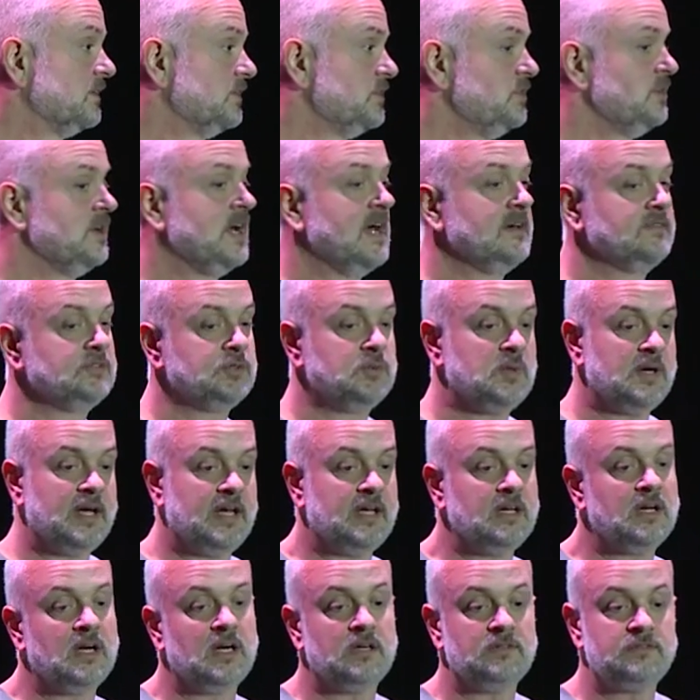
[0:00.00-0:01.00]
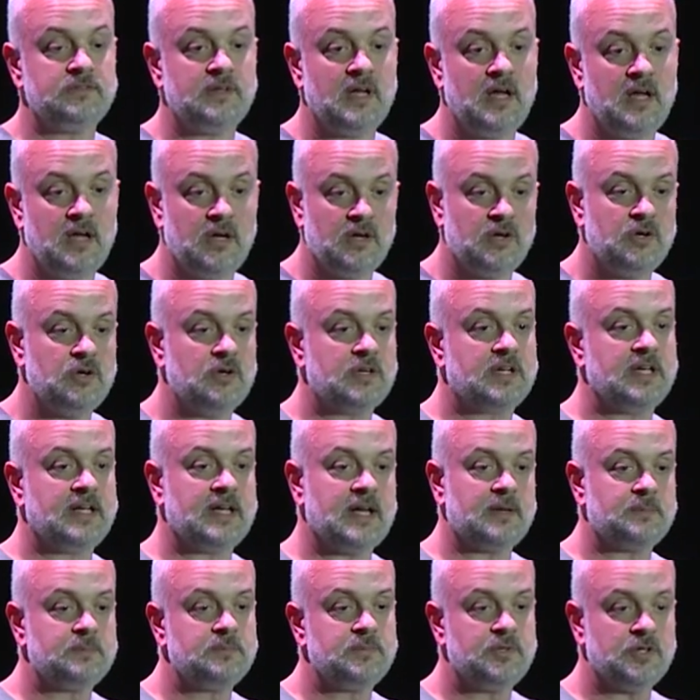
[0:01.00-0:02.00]
you have a way of
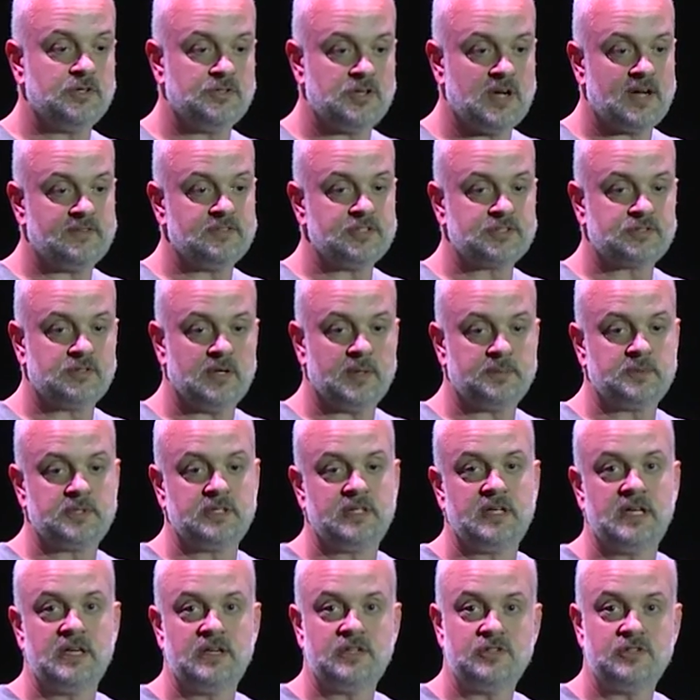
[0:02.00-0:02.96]
hooking up your JavaScript